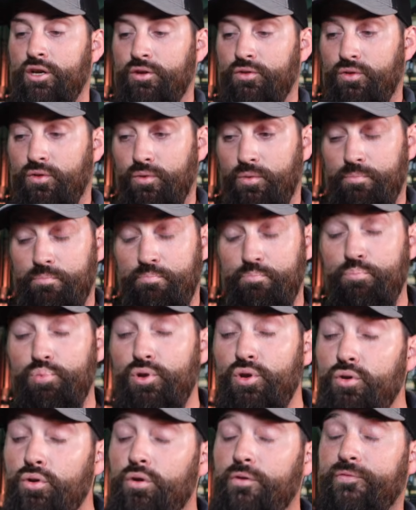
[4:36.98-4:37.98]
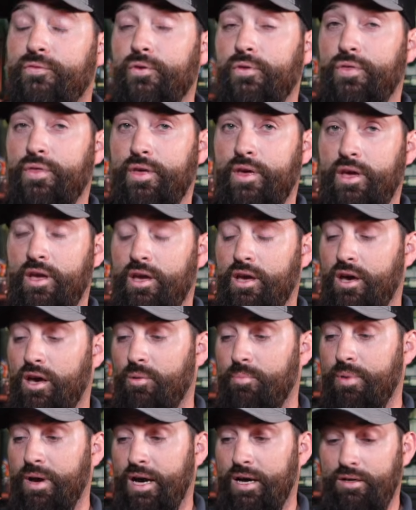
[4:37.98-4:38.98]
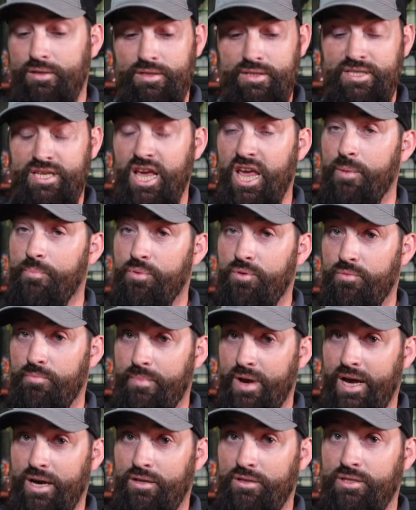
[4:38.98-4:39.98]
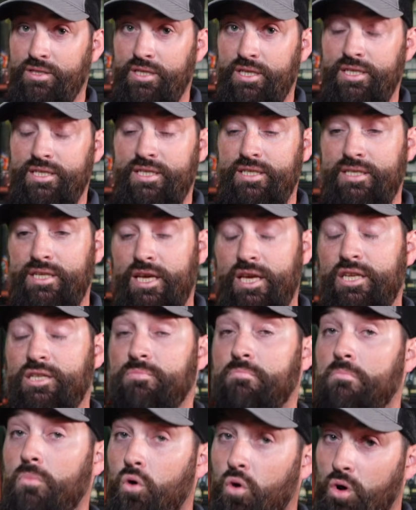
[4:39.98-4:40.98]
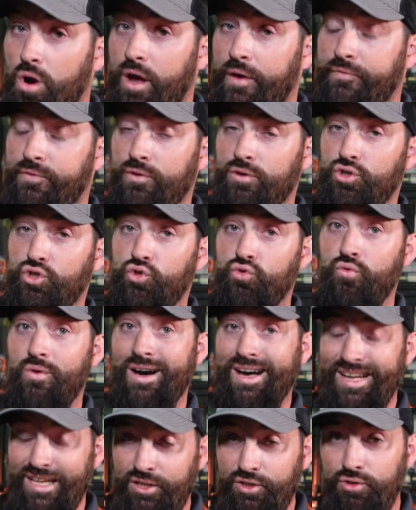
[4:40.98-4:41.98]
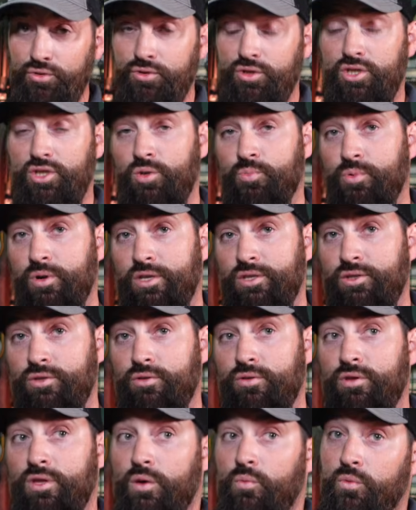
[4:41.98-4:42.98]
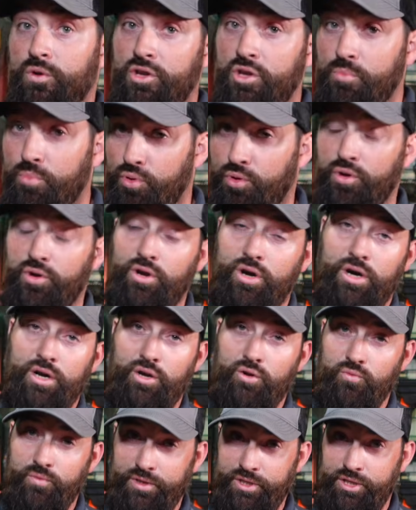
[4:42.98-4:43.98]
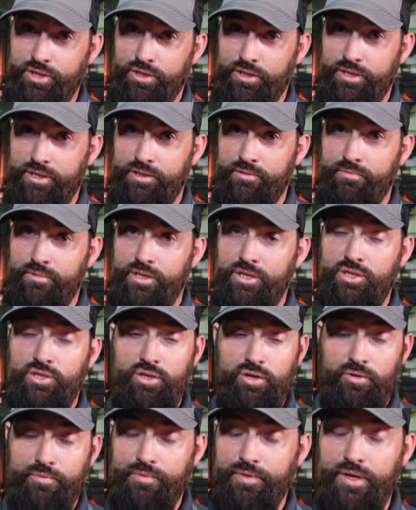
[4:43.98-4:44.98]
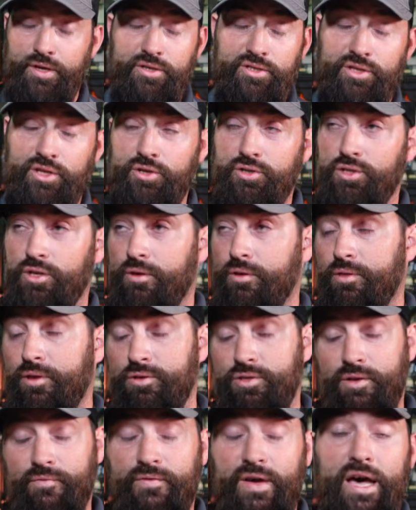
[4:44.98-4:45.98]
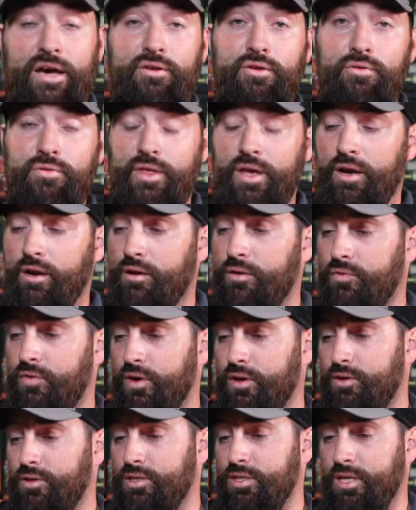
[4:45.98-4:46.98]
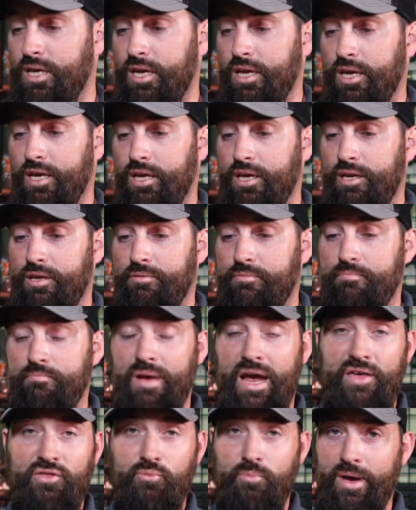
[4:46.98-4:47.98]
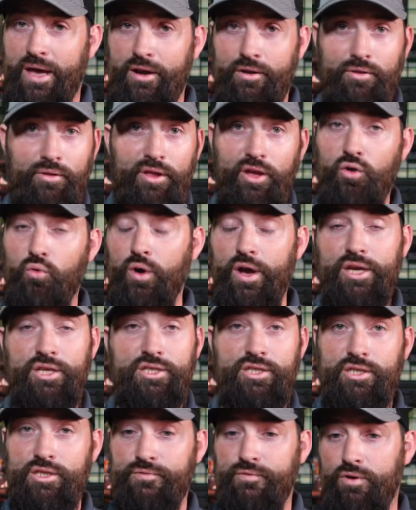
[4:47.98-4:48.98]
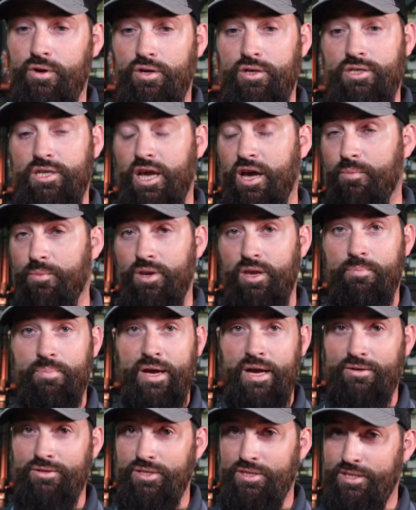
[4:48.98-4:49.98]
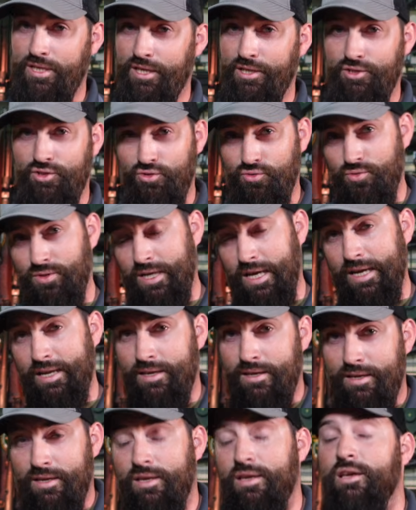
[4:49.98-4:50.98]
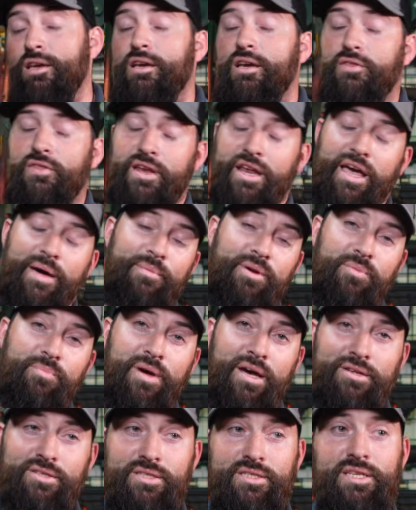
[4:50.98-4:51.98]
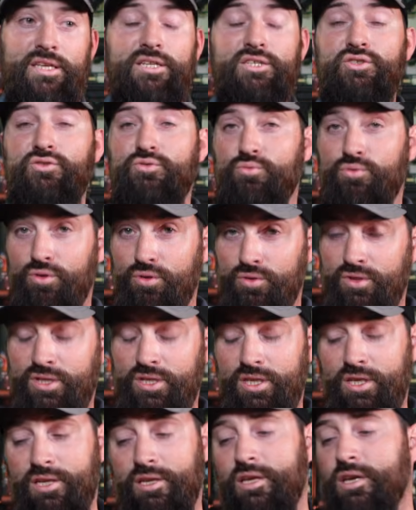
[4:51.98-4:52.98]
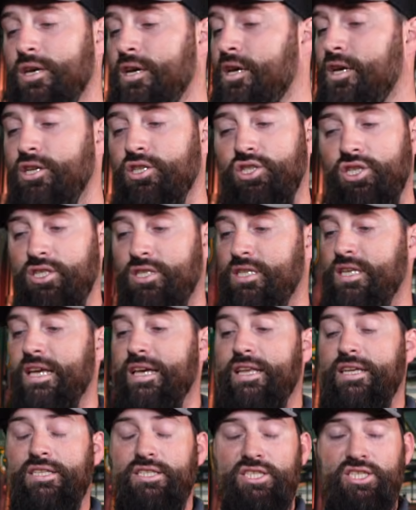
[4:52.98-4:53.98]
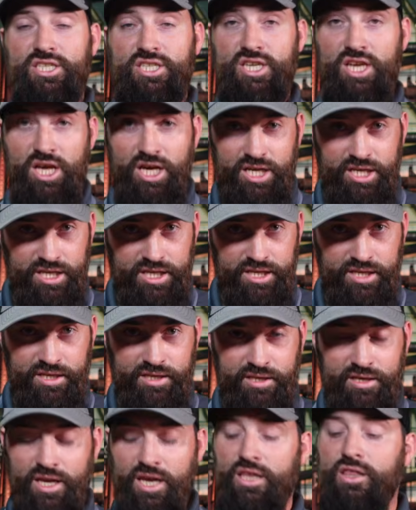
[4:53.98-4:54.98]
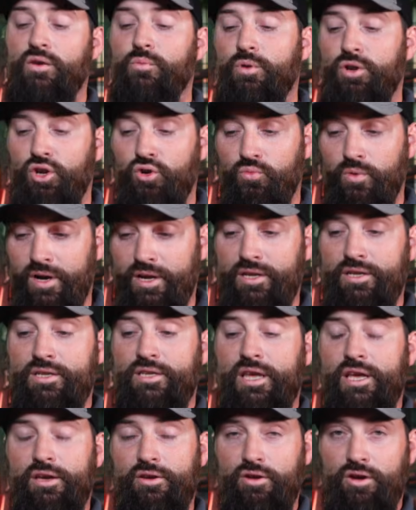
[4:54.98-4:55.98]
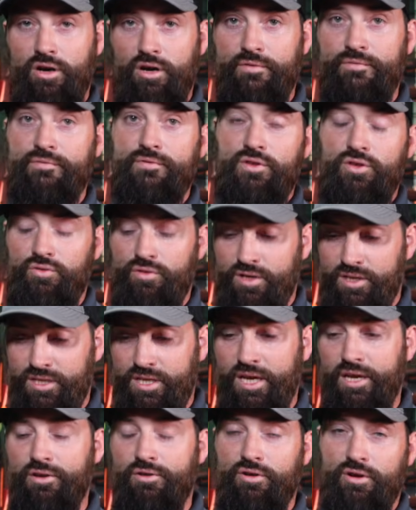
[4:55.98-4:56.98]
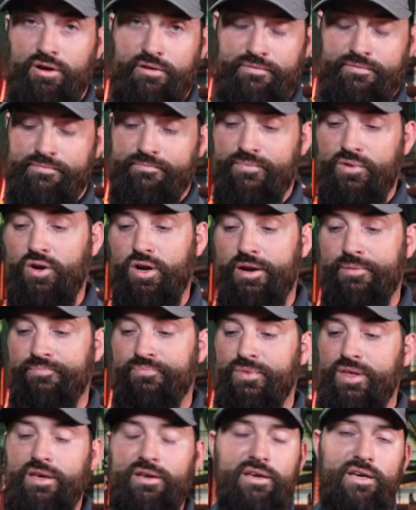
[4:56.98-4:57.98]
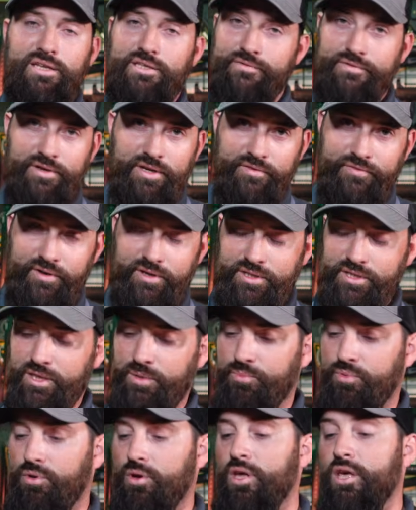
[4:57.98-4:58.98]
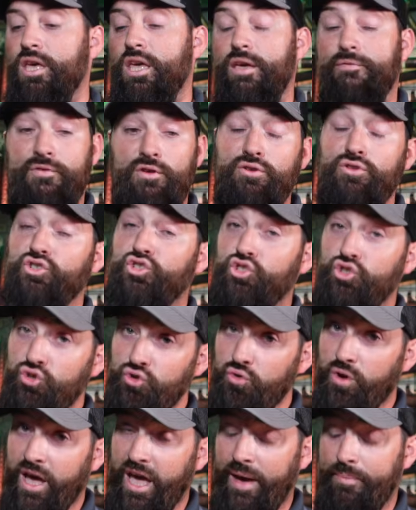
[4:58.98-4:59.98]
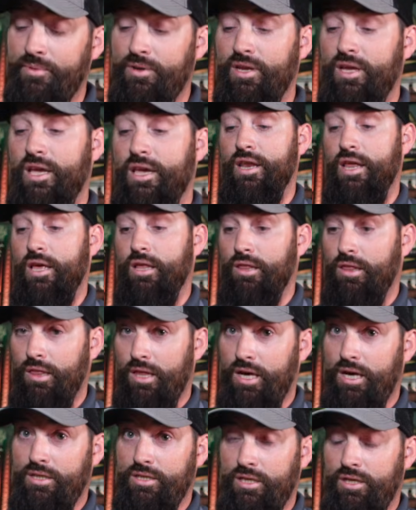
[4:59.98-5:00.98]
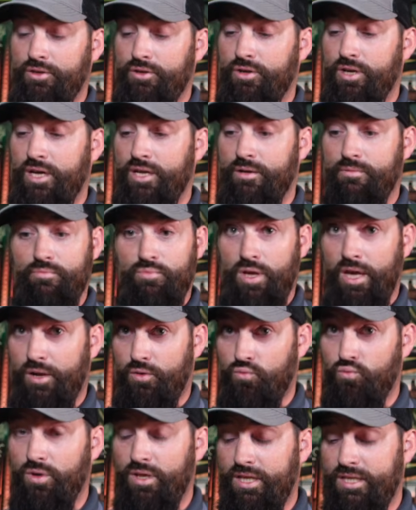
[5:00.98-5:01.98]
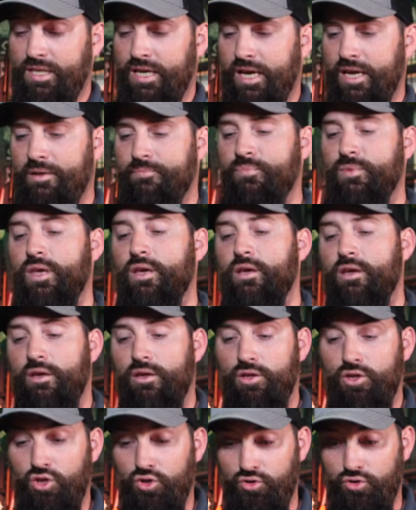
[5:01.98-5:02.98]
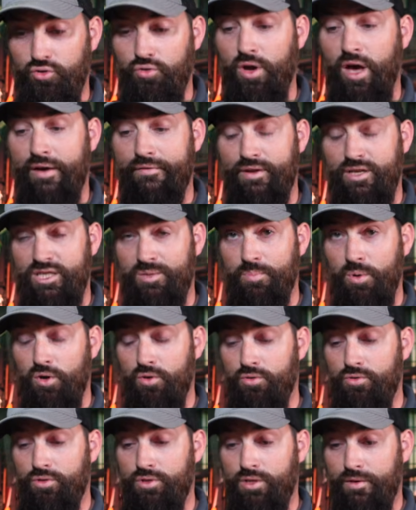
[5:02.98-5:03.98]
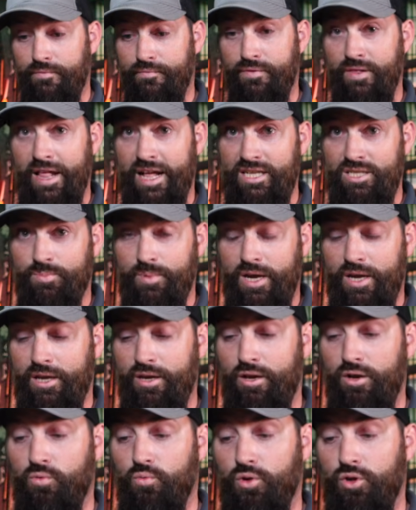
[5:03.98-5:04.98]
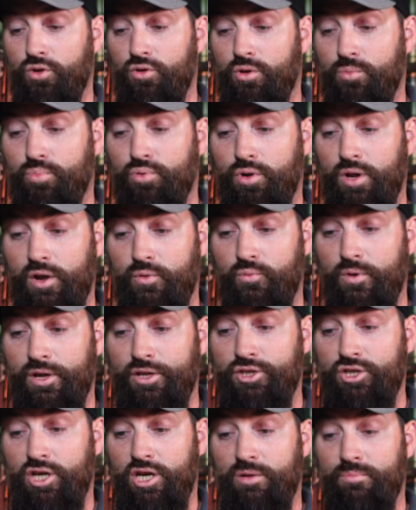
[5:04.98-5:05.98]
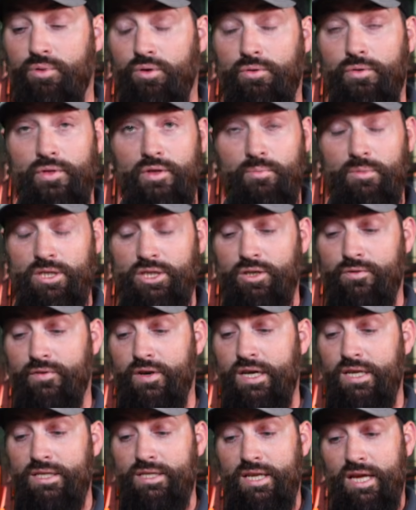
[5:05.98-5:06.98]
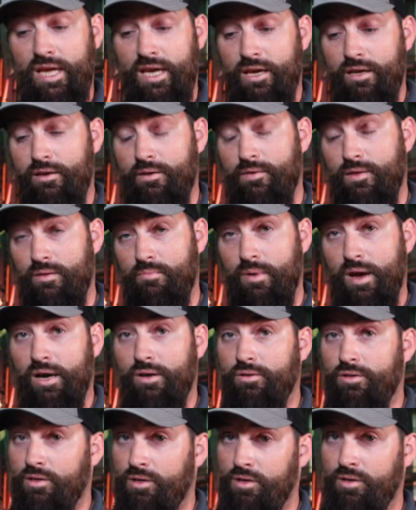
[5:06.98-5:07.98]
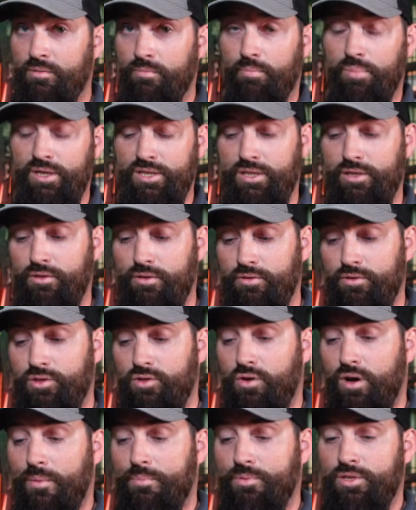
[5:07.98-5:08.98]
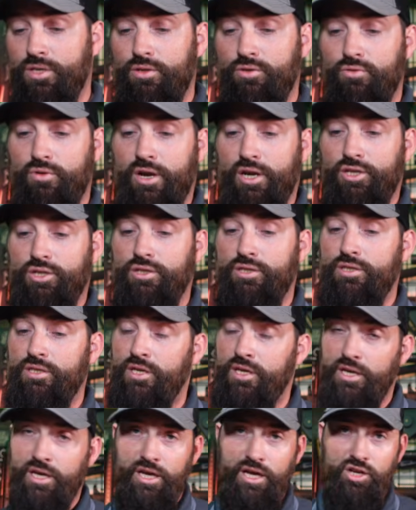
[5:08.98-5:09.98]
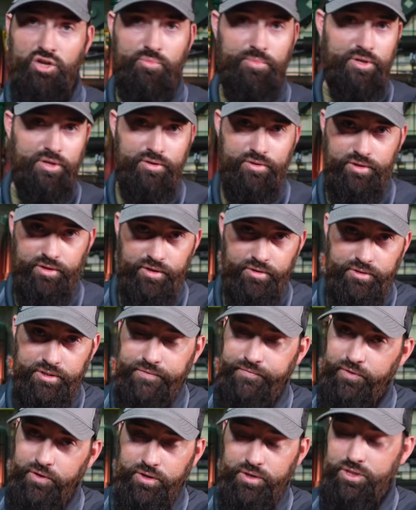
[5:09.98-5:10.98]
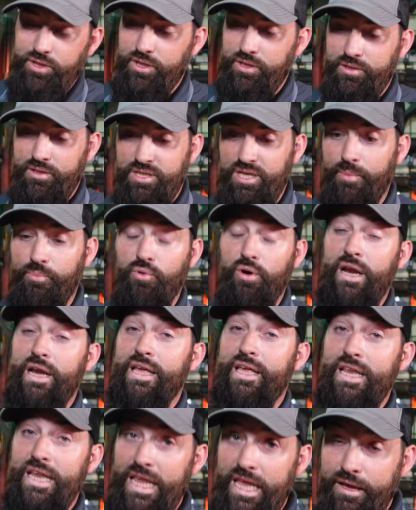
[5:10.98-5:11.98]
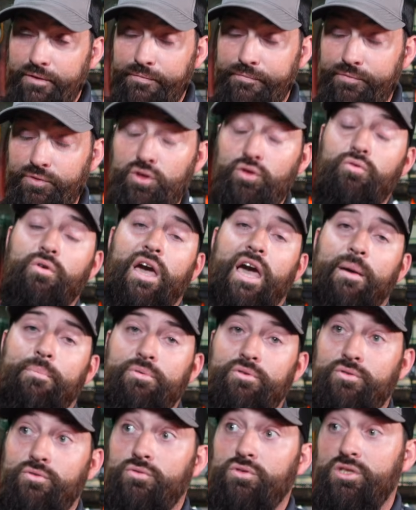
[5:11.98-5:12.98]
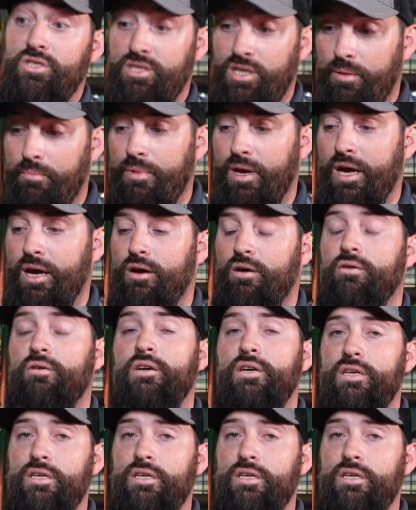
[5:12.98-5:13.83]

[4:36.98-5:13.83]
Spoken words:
The beautiful thing about tapered mounts is it takes more effort to undo the suppressor than when you put it on originally. So there's a value there. There's a mathematical equation as far as how many pounds it takes to tighten it and then how many pounds it takes to loosen it. Just get it snug, and then when you're ready to take it off, you can take it off, all right? It's very, very simple. If you do happen to it locked on there like really tight, you do have exposed flats back here where you can put a wrench on both the muzzle device and the mount, bust it loose, go opposite directions, and you'll be good to go as far as separating it if you happen to somehow